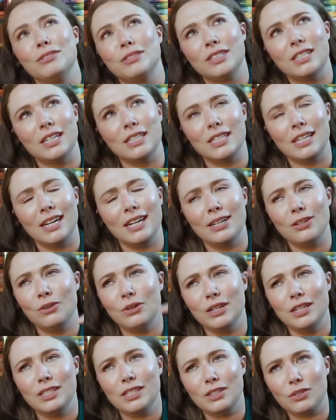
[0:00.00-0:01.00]
says the Night
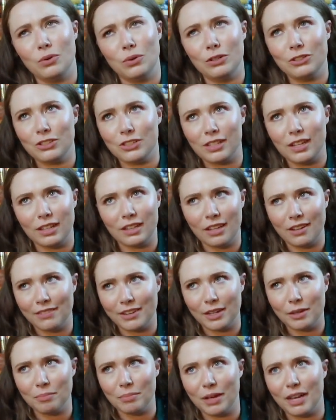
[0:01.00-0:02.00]
Court, it's gorgeous, I love
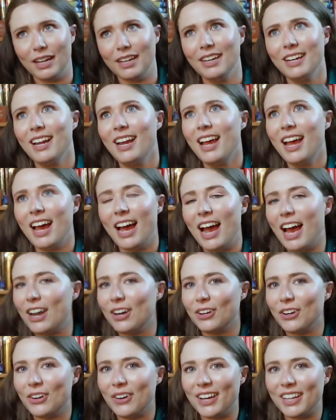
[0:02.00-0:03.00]
it, but I
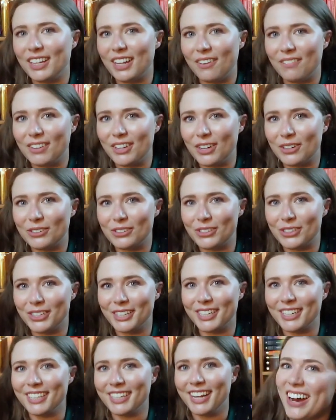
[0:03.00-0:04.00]
don't know, I love the
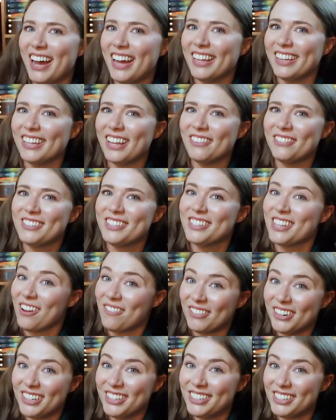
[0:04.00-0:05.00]
ocean. I love
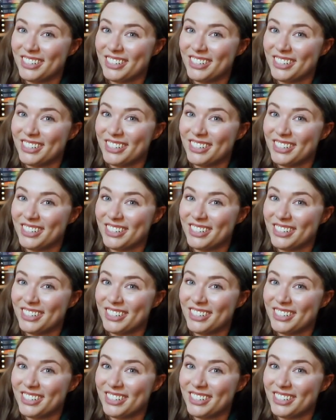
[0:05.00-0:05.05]
summer